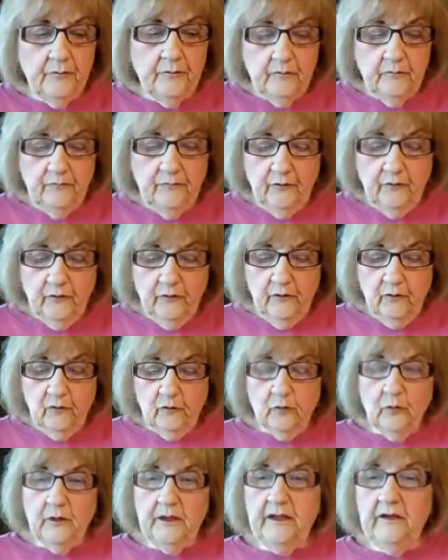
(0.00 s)
further
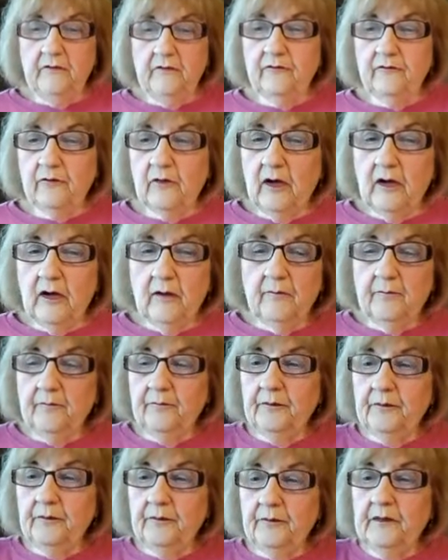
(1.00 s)
read
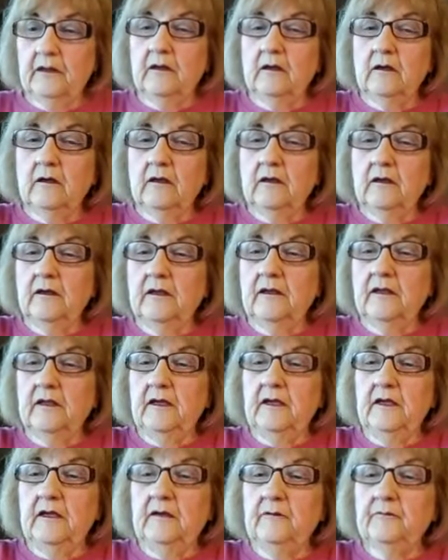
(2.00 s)
from
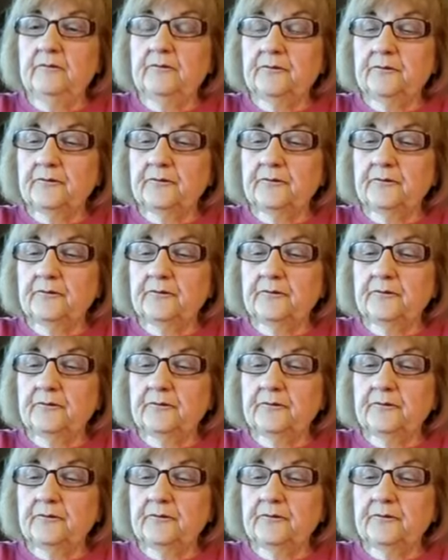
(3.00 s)
the